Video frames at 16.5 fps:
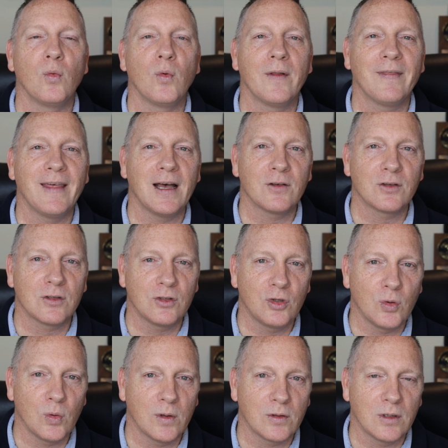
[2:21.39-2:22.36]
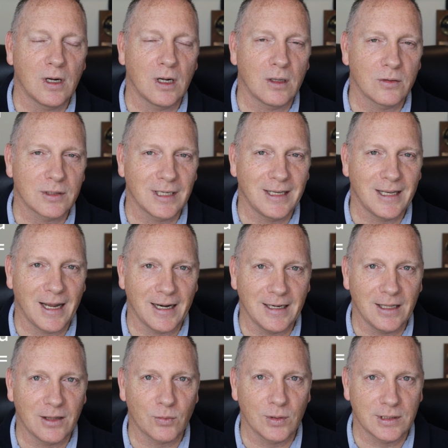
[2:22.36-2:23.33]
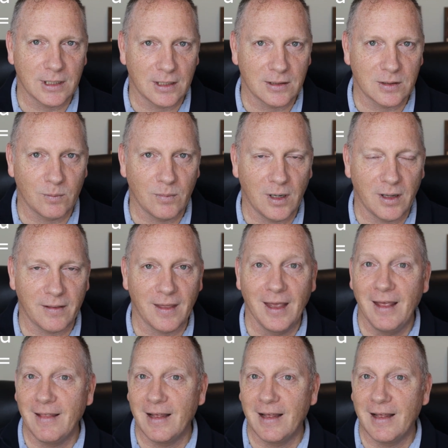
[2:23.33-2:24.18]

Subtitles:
$1,200.93 a month.